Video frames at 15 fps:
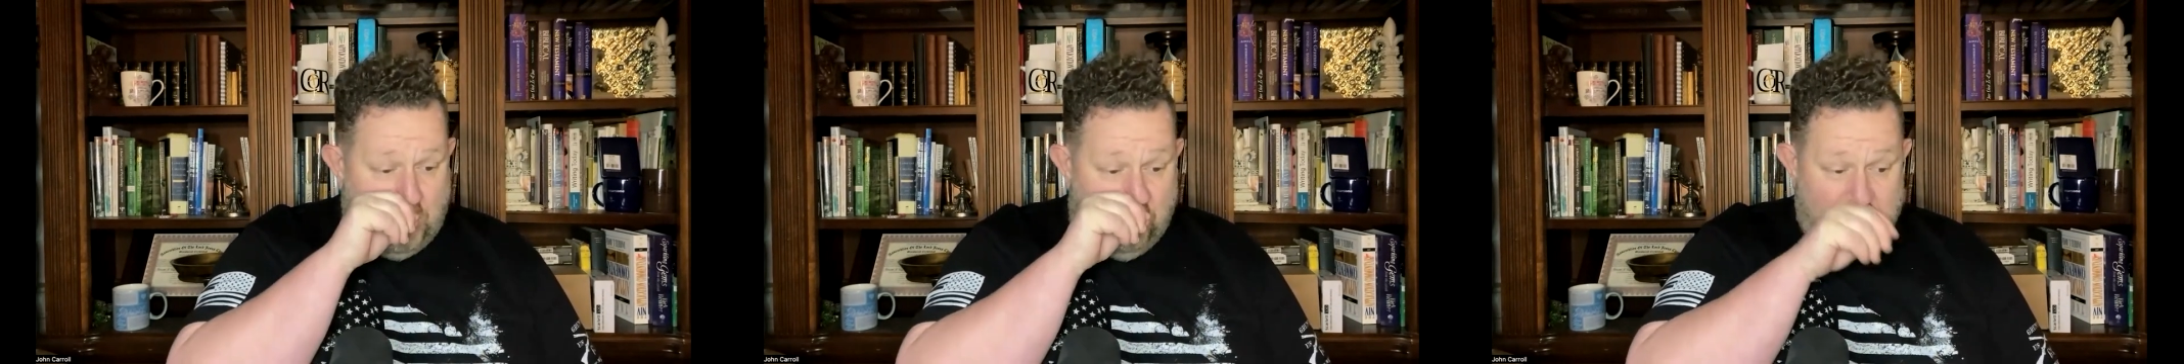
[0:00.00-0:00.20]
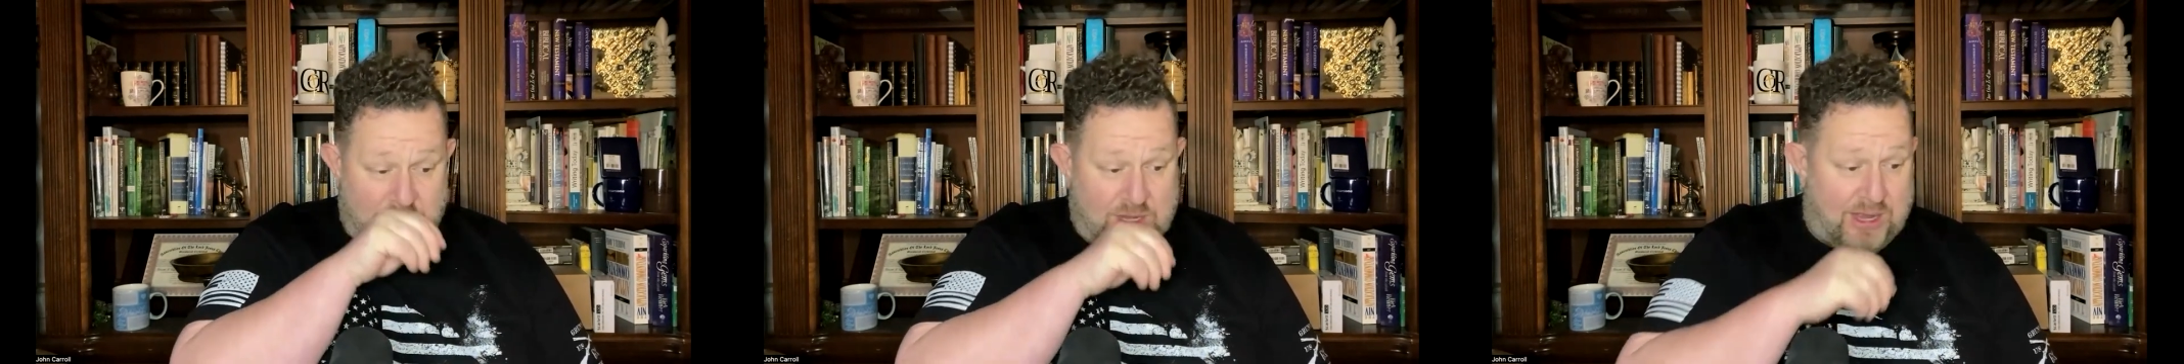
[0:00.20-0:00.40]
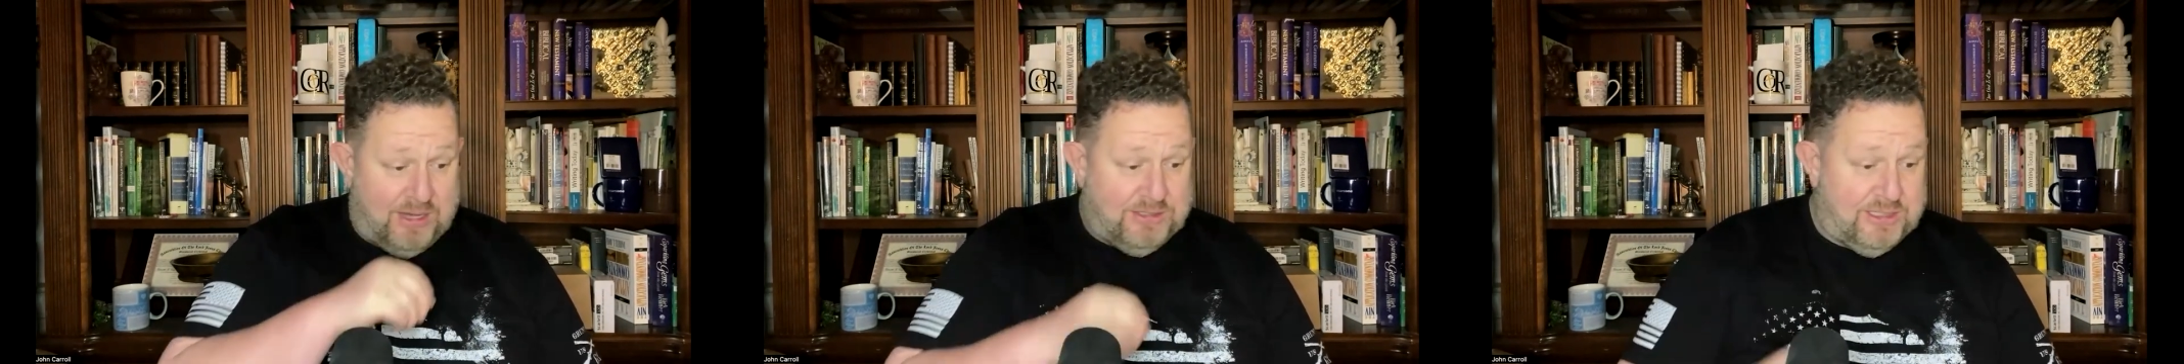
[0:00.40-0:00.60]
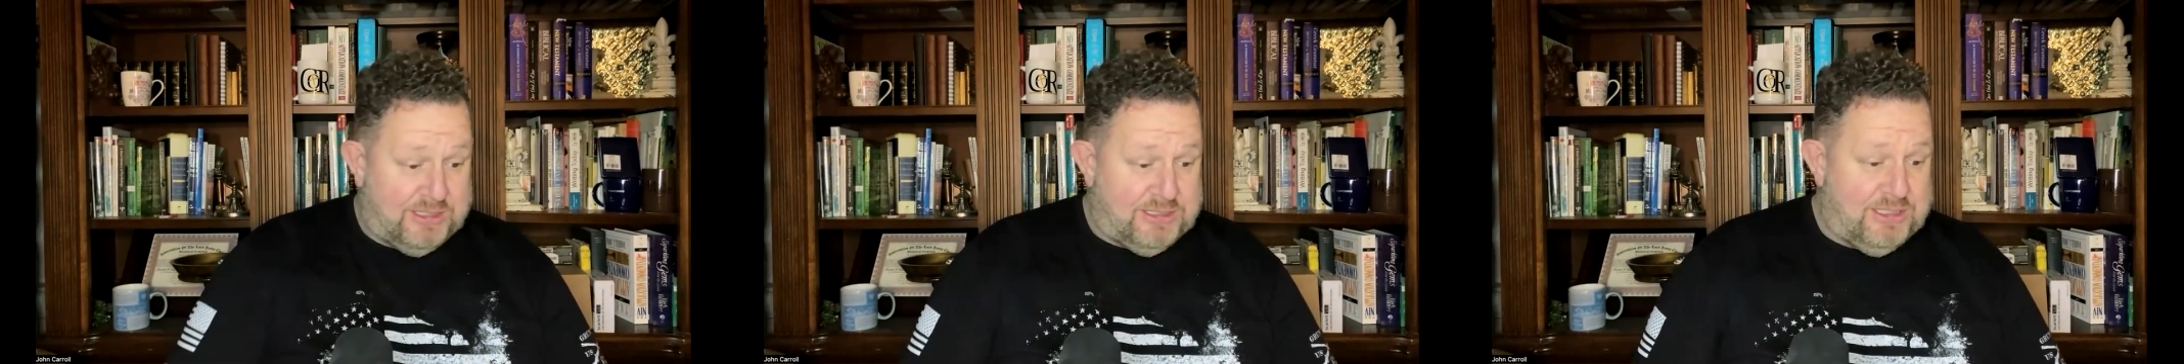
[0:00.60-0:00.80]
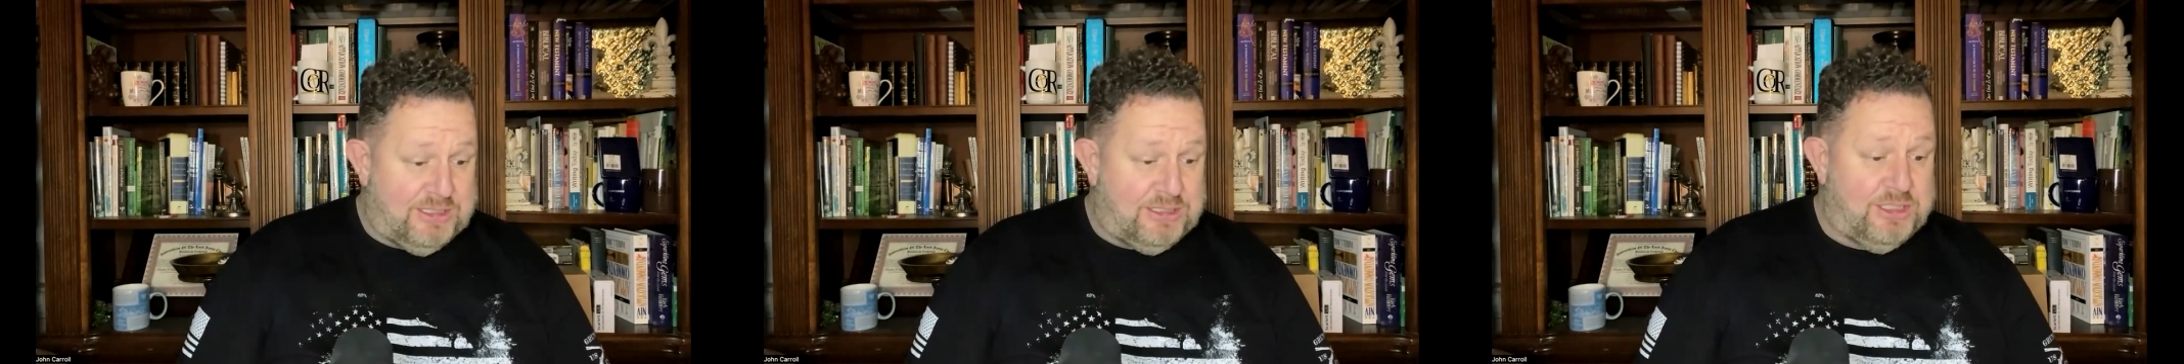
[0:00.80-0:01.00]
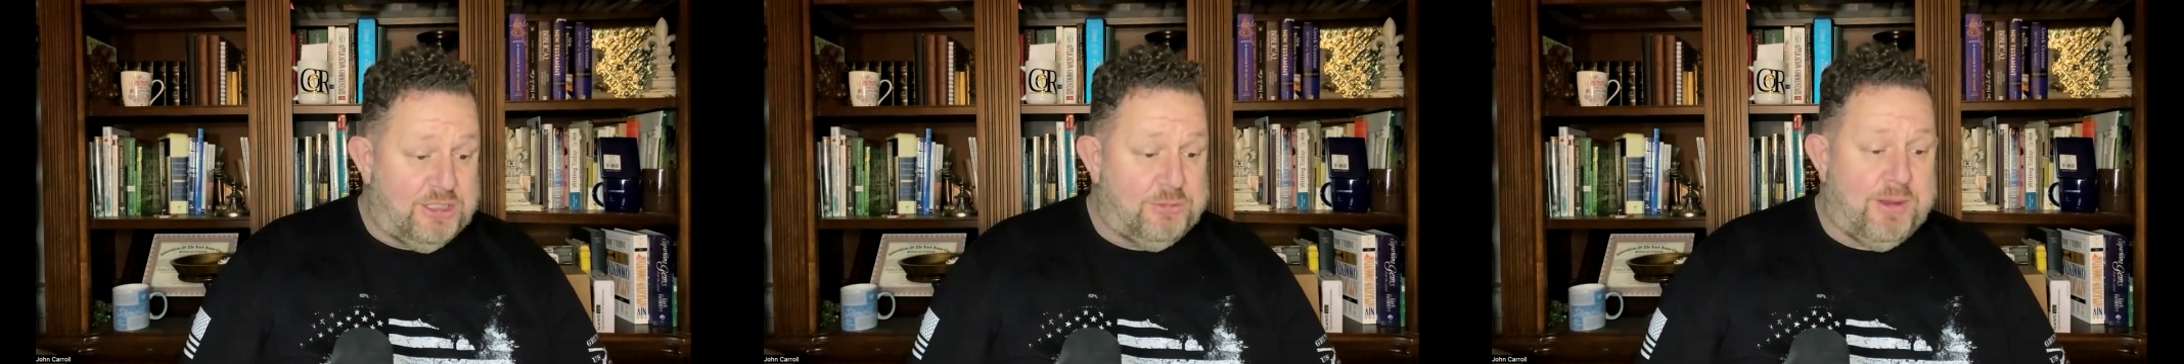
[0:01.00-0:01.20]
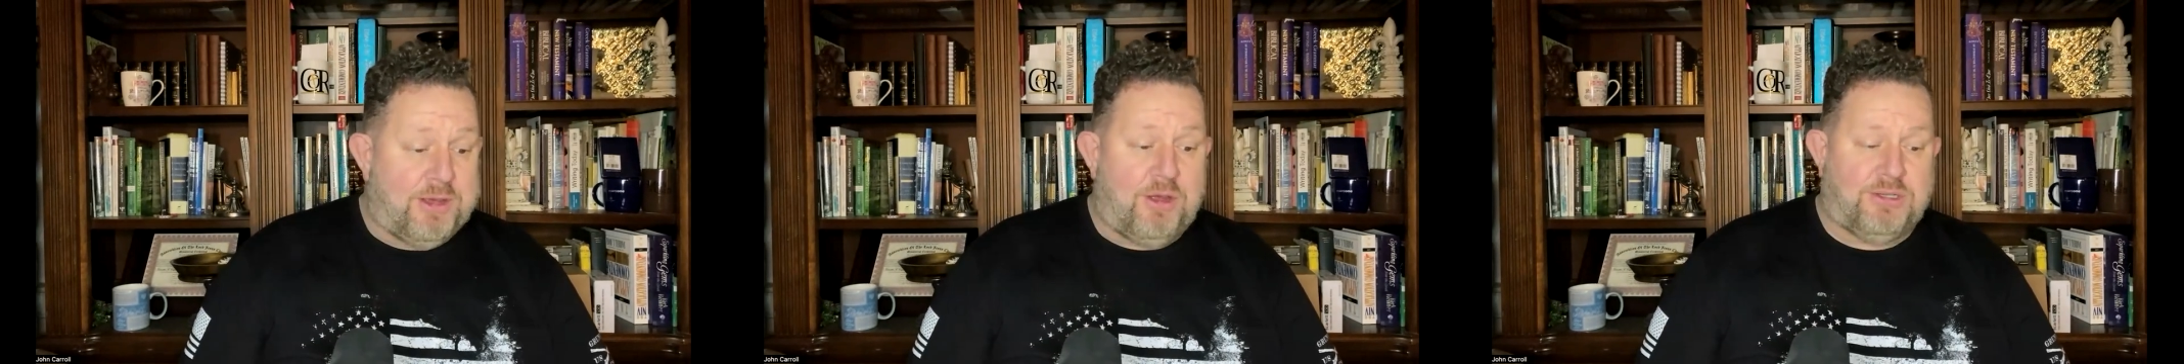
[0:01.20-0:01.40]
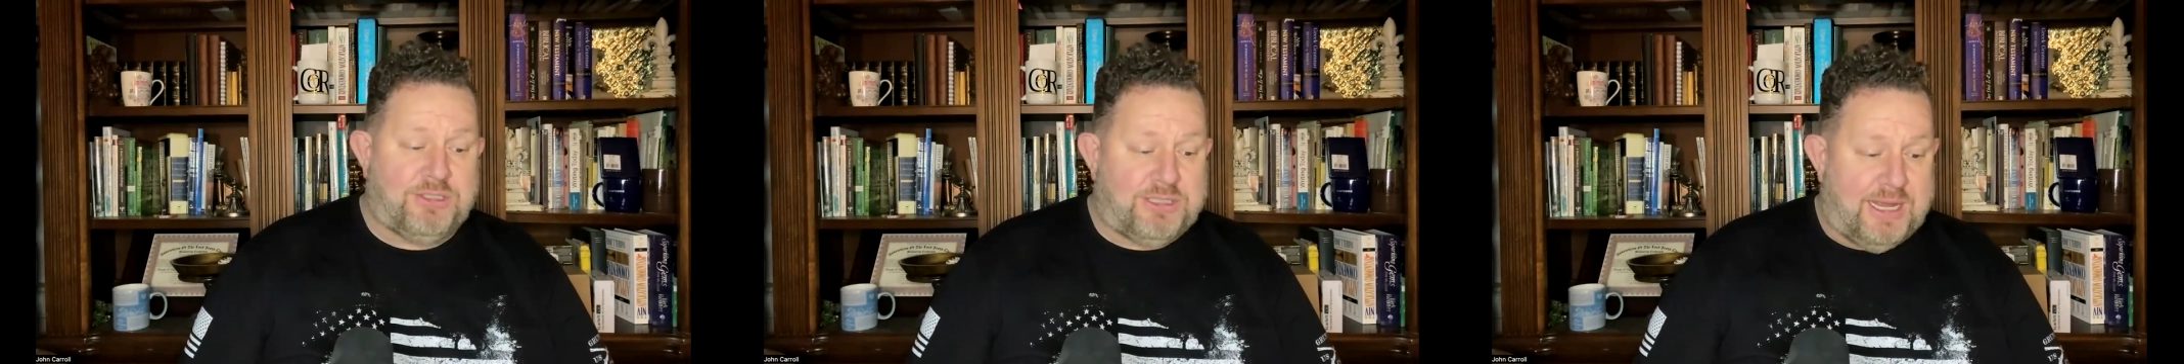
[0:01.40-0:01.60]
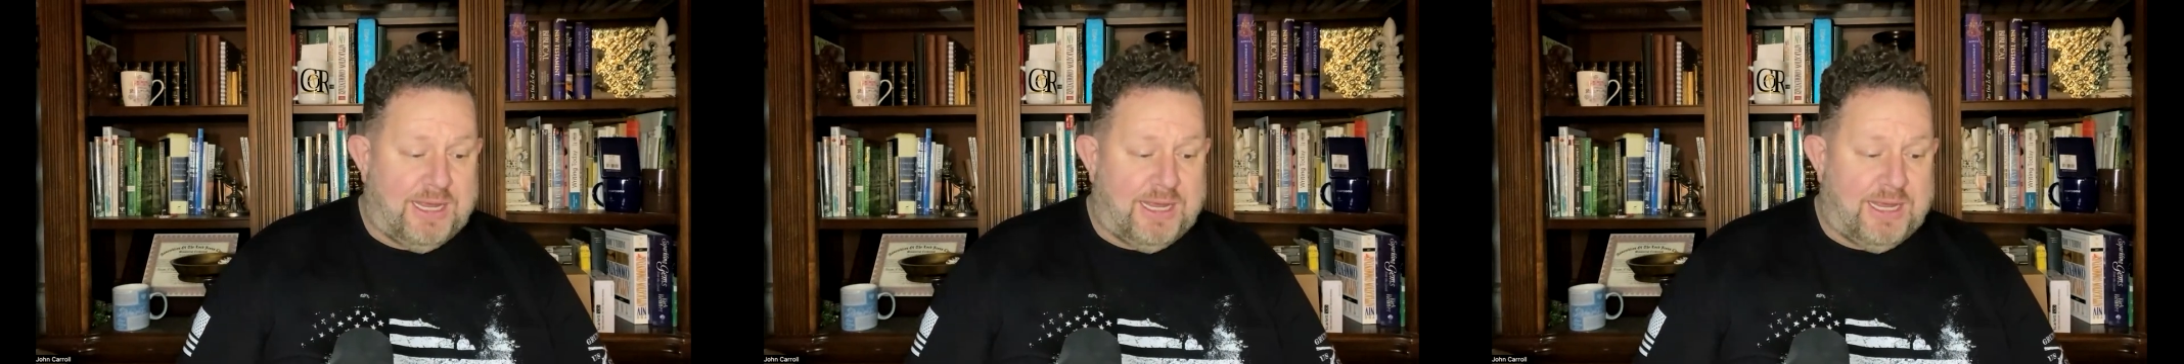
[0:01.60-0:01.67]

on God's existence because